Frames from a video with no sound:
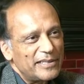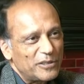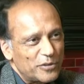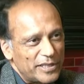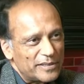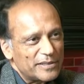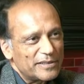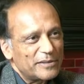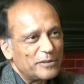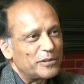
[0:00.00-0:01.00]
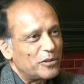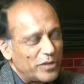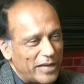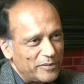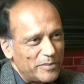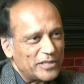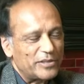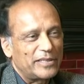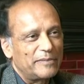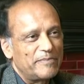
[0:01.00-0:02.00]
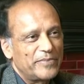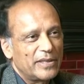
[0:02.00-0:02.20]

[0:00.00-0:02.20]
increased, although we haven't measured them.